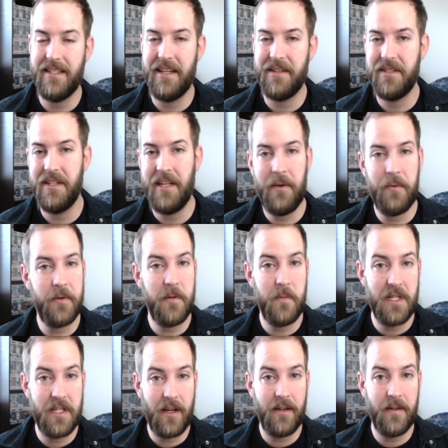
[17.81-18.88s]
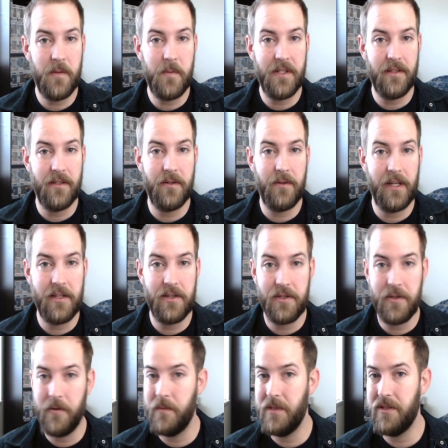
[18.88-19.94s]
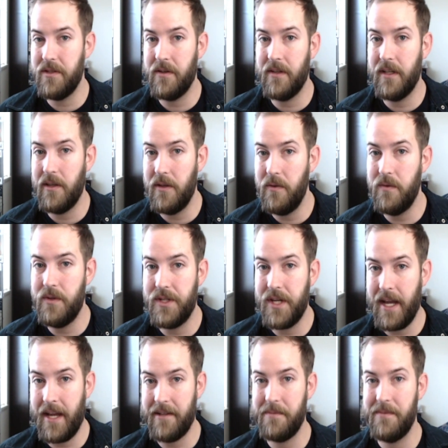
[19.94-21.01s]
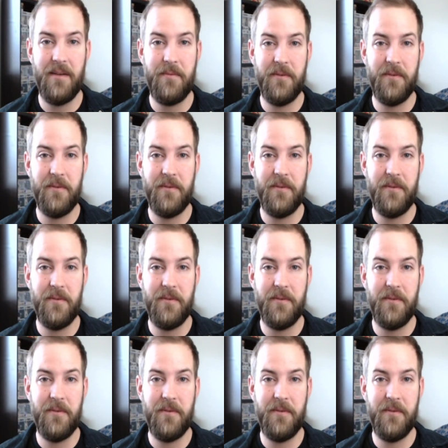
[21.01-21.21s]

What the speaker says: Now, today we're going to be talking about The Greatest Showman starring Hugh Jackman.